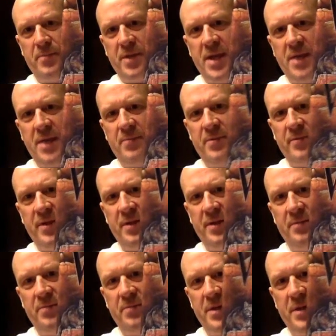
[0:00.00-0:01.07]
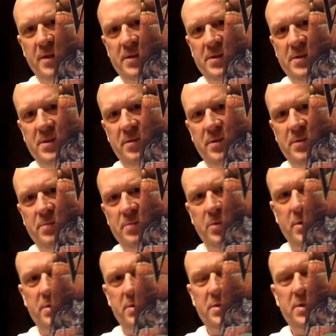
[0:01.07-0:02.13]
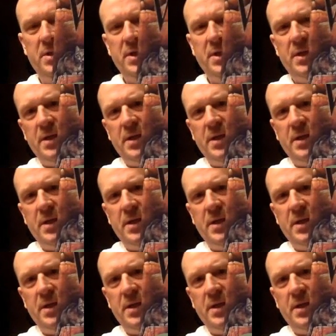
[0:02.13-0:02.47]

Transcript: captivated by these series books.